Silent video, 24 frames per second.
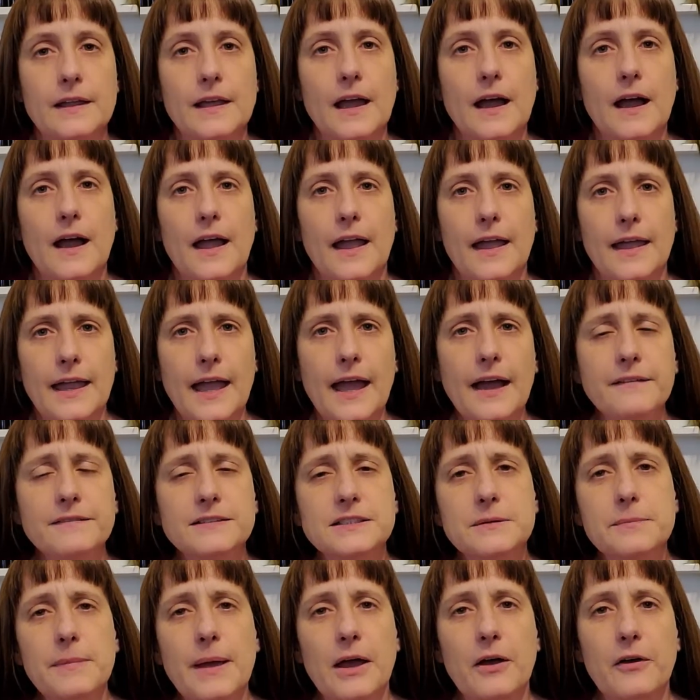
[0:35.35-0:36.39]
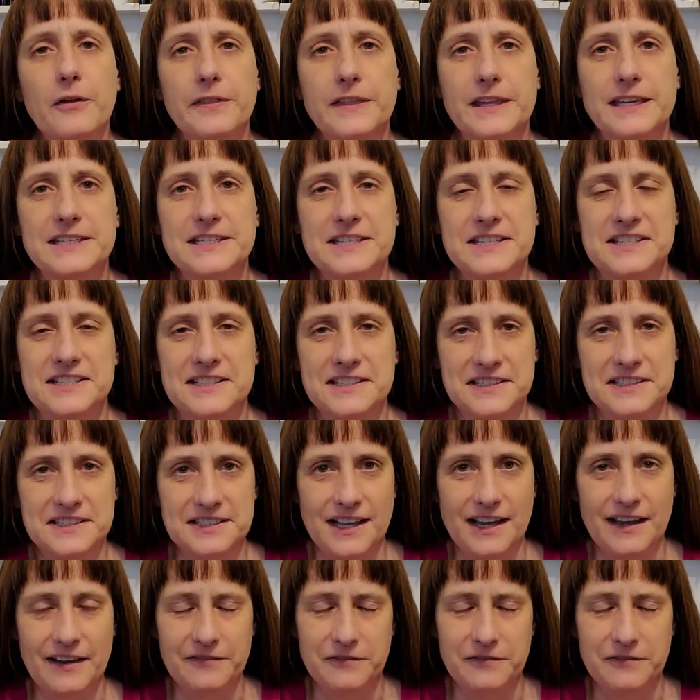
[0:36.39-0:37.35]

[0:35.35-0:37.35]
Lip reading: I have some health conditions that have